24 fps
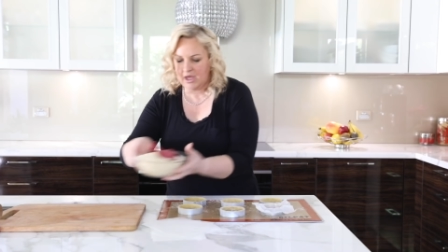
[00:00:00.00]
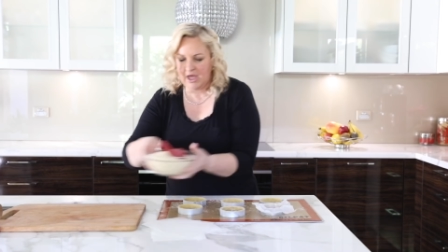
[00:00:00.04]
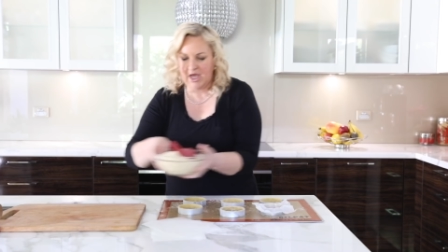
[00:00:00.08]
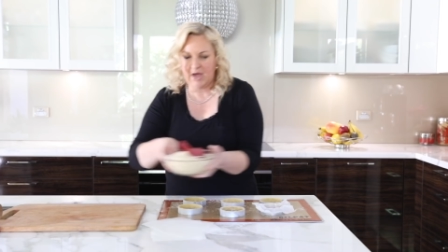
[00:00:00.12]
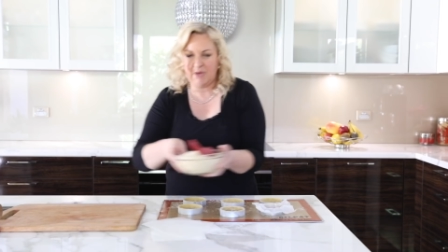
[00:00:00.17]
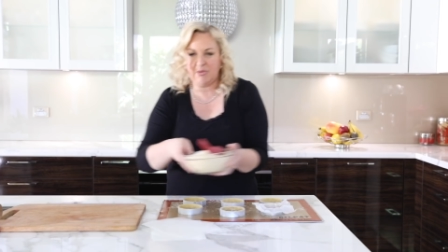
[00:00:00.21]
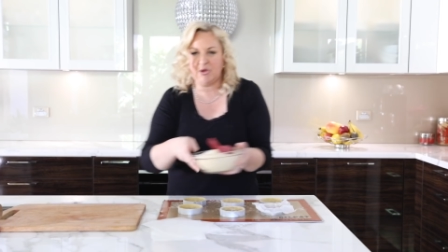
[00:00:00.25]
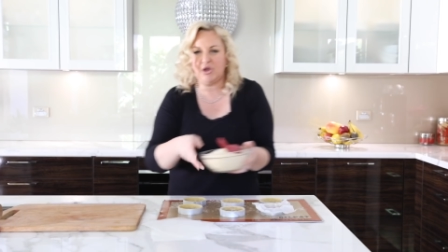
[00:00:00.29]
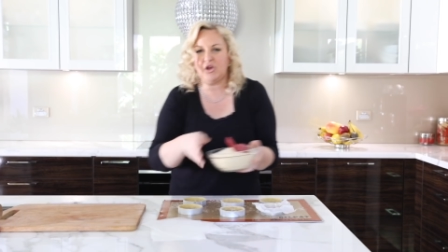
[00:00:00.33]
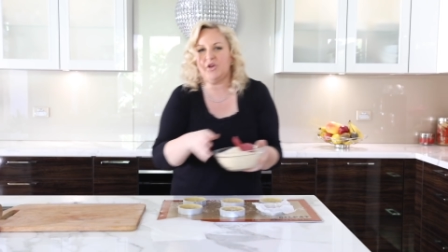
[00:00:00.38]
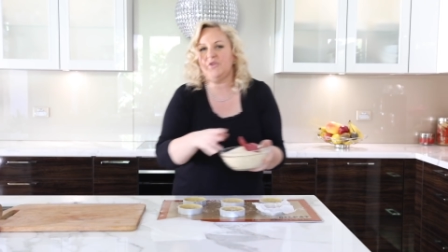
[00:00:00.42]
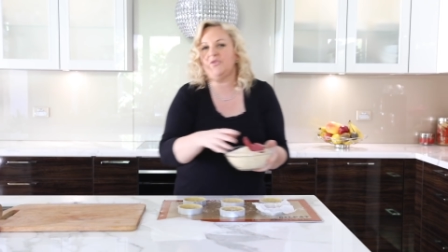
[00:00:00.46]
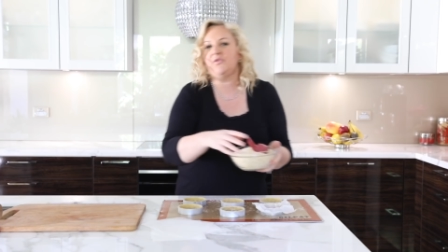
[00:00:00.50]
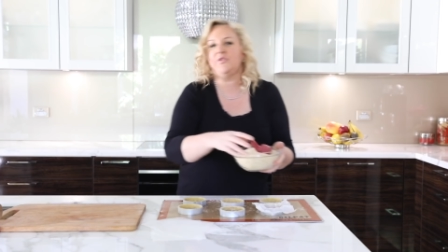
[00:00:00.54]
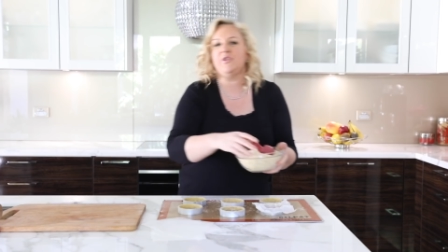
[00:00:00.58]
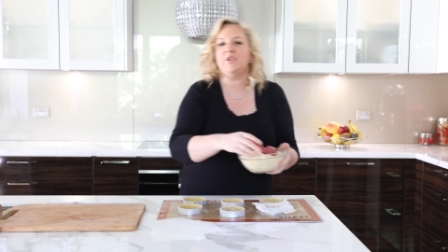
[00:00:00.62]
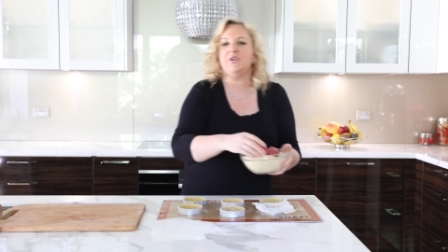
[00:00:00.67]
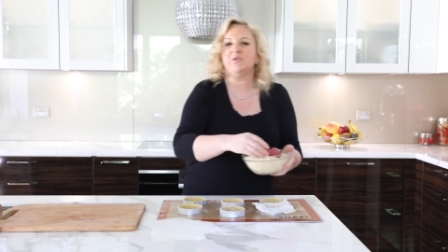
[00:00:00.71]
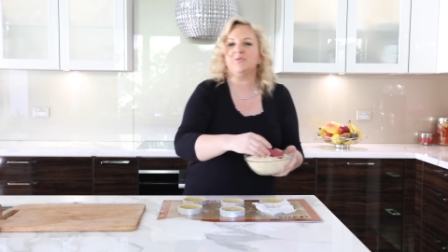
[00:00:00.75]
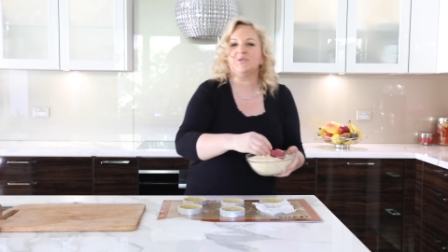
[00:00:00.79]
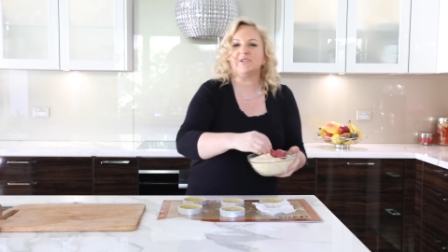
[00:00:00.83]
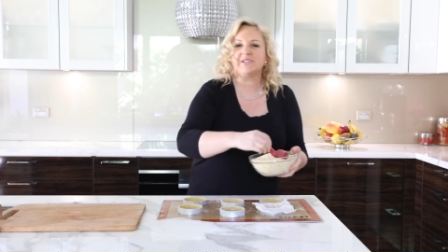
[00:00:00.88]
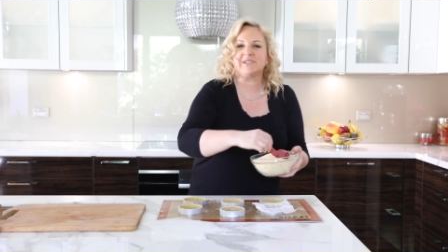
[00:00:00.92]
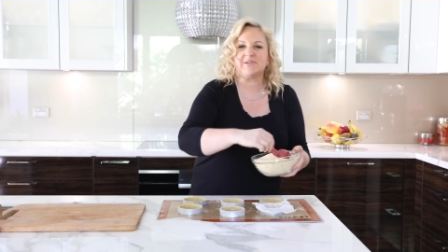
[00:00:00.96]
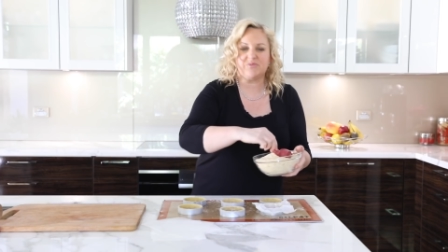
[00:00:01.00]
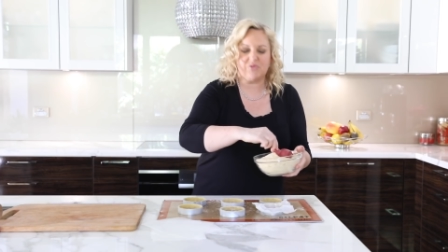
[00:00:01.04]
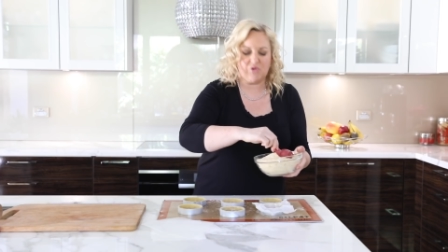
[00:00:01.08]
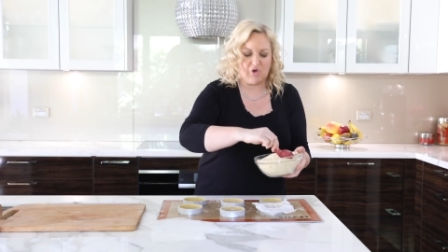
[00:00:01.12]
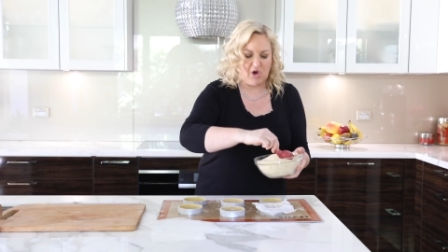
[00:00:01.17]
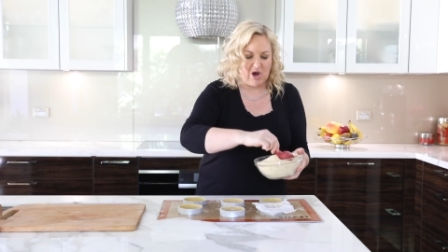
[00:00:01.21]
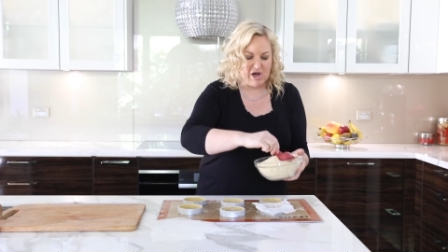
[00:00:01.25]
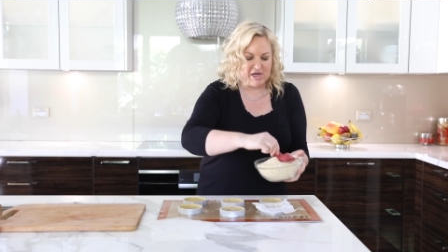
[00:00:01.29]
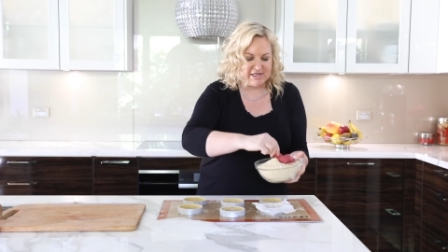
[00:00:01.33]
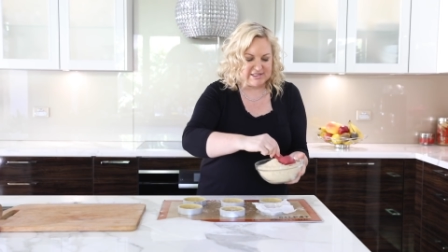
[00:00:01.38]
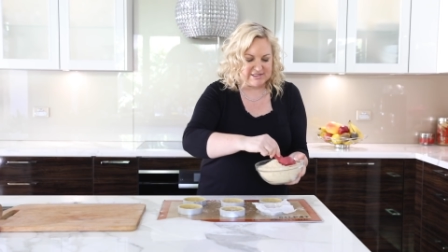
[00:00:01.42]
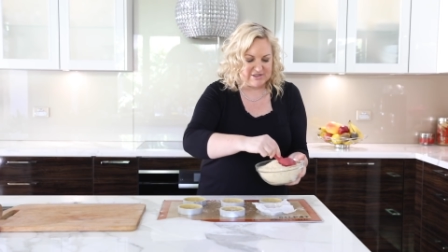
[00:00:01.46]
And we're going to fill it with some
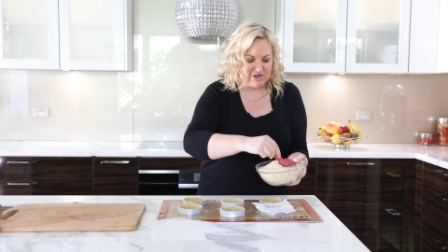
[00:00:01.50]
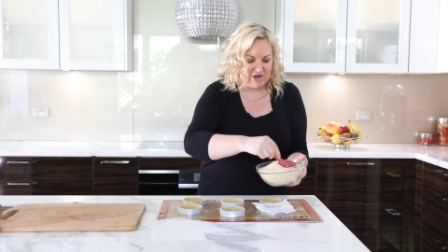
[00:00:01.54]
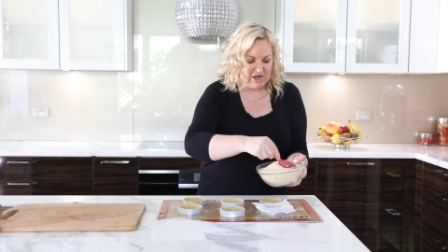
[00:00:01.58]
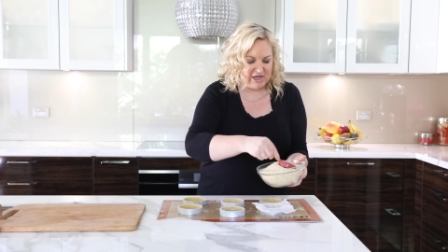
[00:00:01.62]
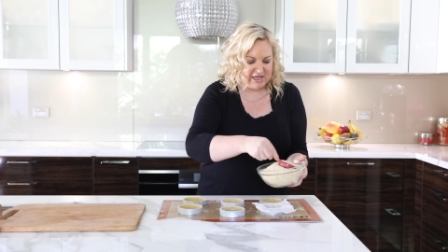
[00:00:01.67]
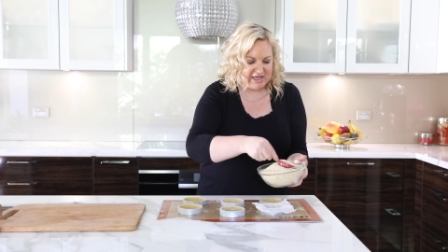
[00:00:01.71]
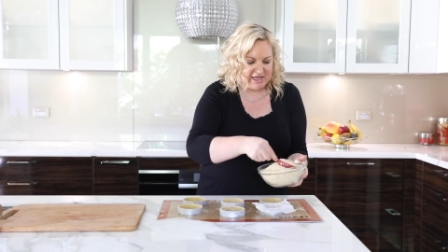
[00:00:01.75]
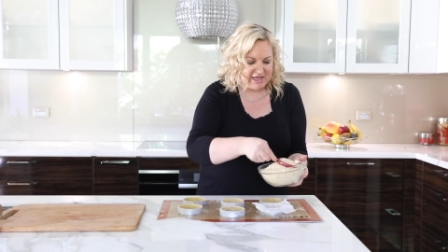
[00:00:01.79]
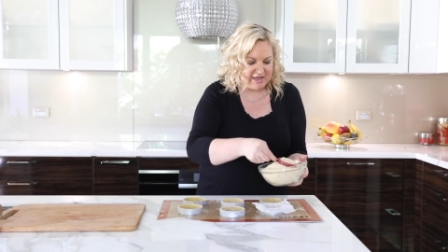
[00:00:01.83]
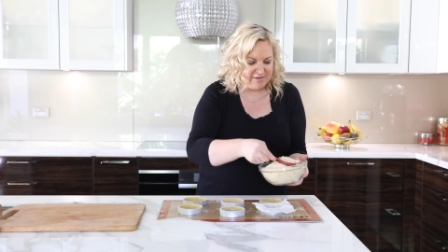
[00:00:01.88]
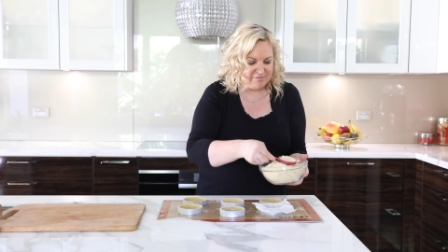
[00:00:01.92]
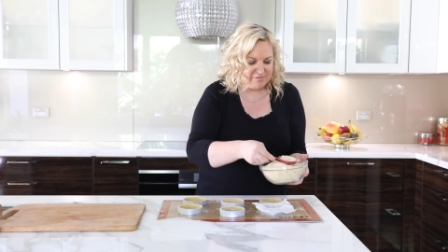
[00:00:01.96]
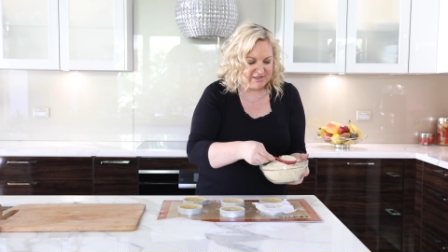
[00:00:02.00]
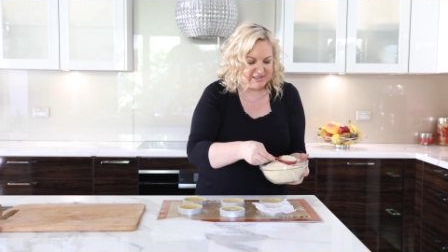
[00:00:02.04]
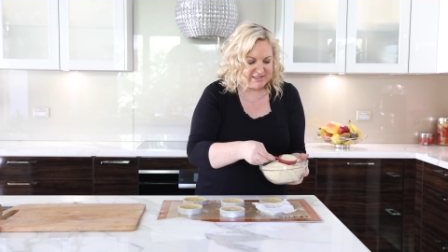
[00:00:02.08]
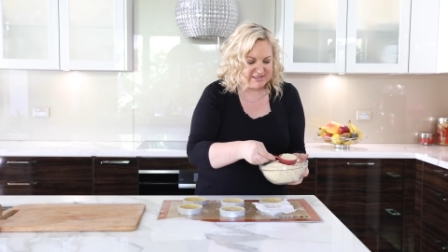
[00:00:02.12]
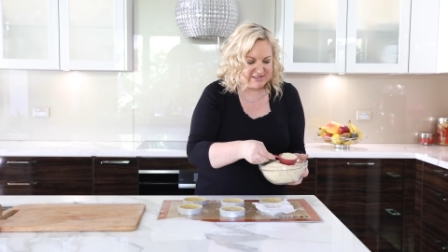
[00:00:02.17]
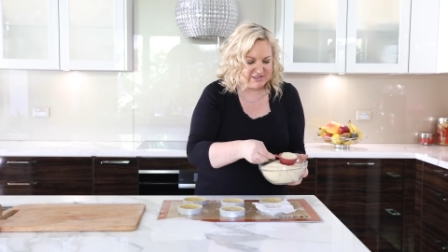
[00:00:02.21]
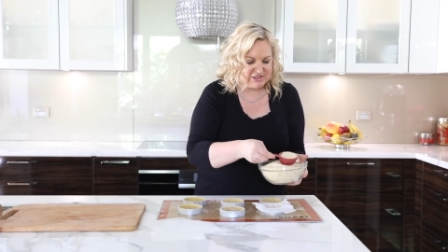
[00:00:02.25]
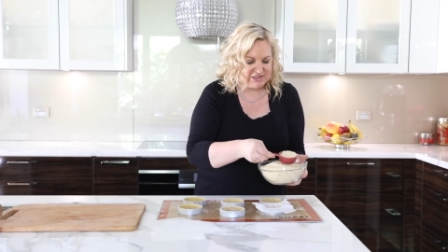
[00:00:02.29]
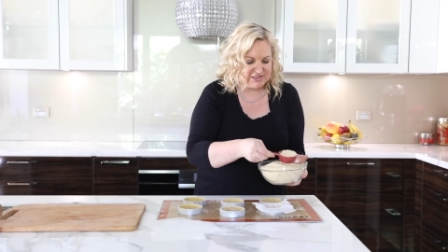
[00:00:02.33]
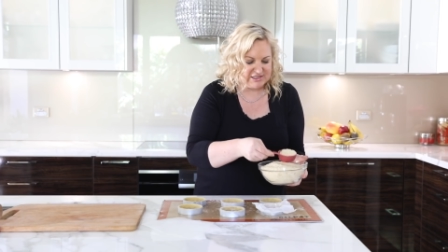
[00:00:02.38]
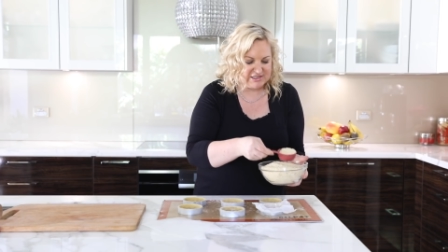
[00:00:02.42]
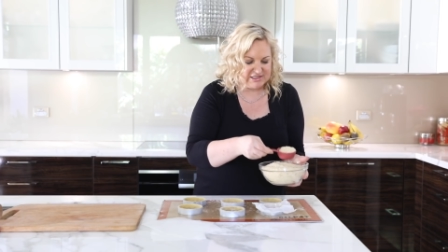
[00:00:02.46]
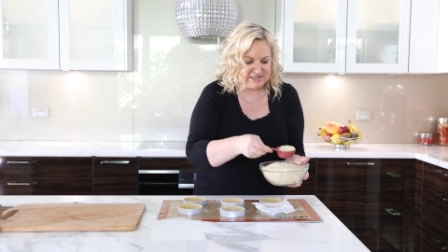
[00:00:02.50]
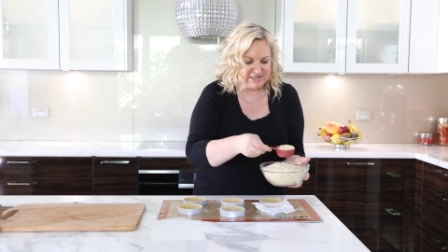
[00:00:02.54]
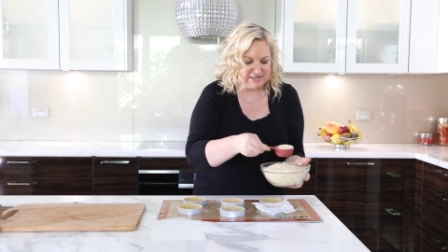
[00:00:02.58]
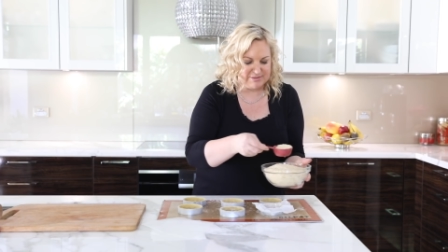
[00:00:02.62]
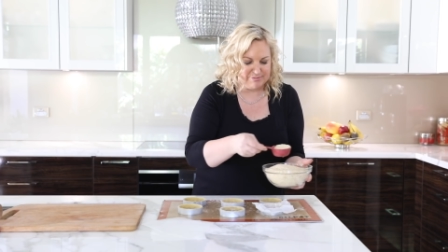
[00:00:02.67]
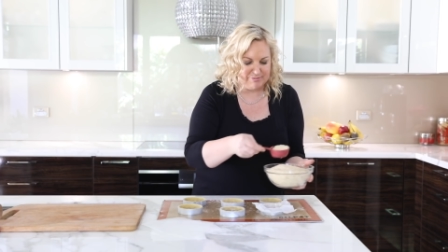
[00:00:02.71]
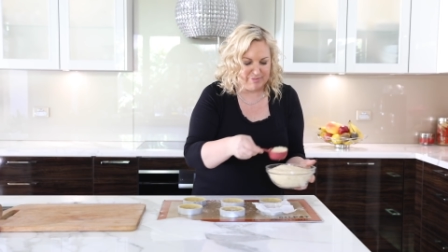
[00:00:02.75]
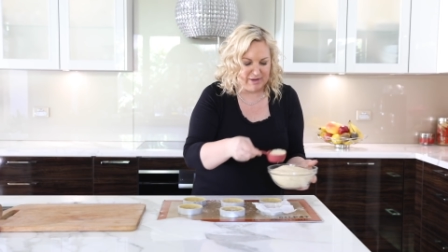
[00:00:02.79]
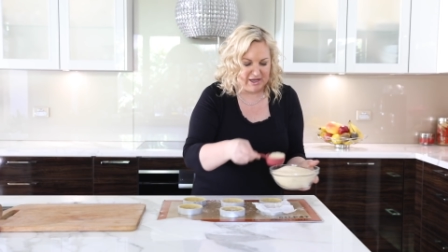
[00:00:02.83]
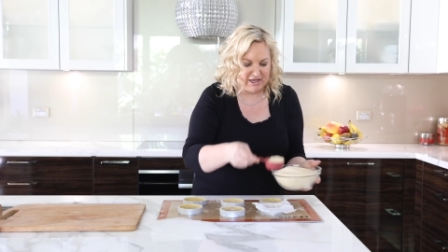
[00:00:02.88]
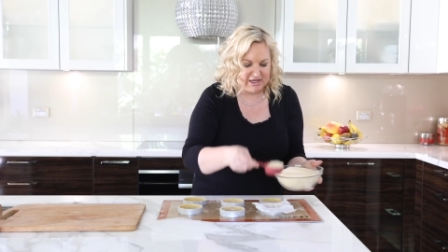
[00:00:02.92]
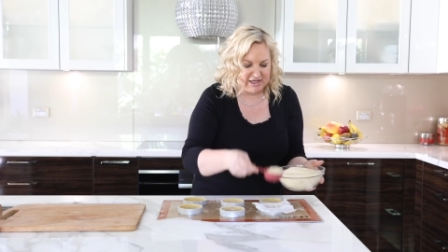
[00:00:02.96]
rice. I keep this just as
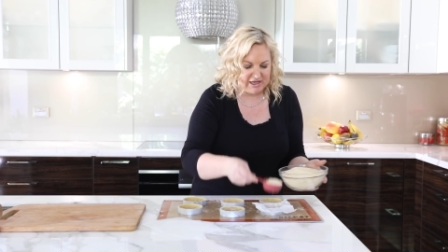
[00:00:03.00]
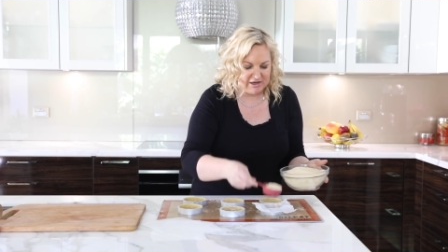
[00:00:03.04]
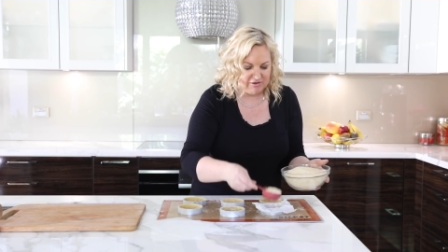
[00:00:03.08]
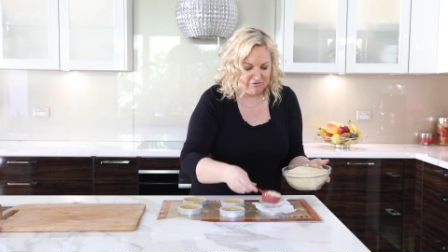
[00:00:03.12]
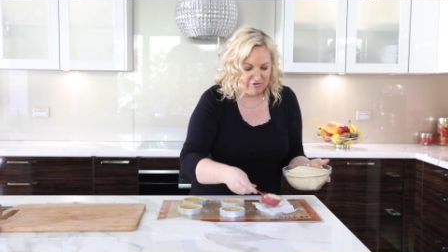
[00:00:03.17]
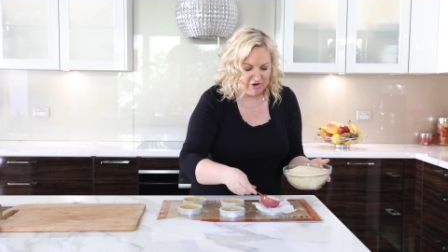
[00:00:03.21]
baking